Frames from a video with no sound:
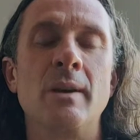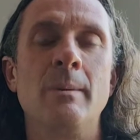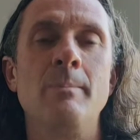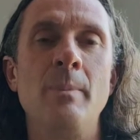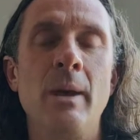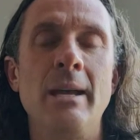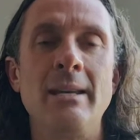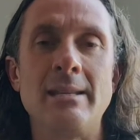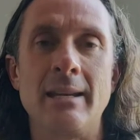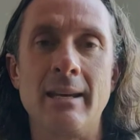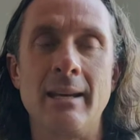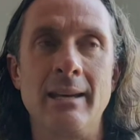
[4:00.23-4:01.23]

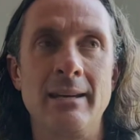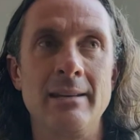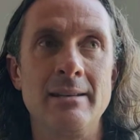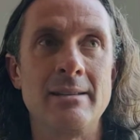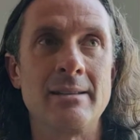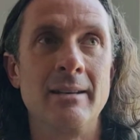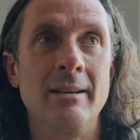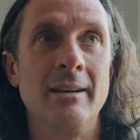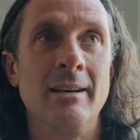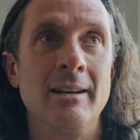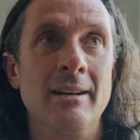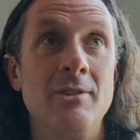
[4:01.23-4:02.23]
amazing is
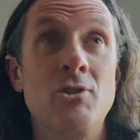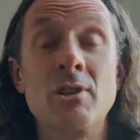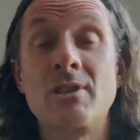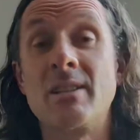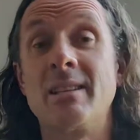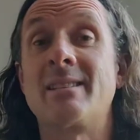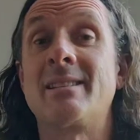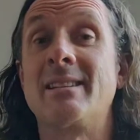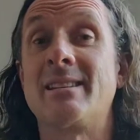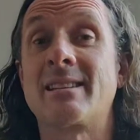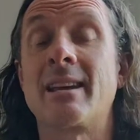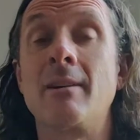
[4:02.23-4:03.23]
just this
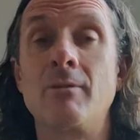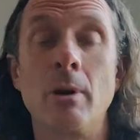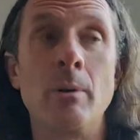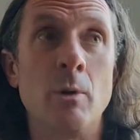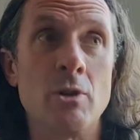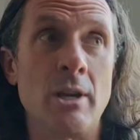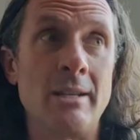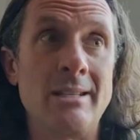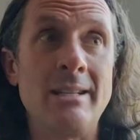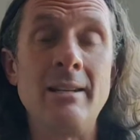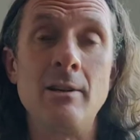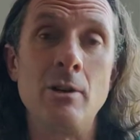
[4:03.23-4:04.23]
discovery, which I
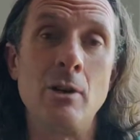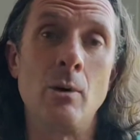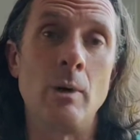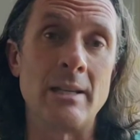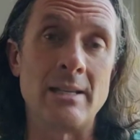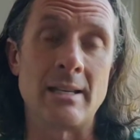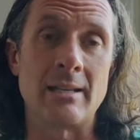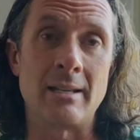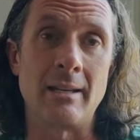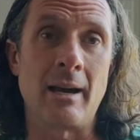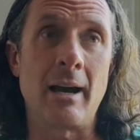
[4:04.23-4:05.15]
didn't know existed.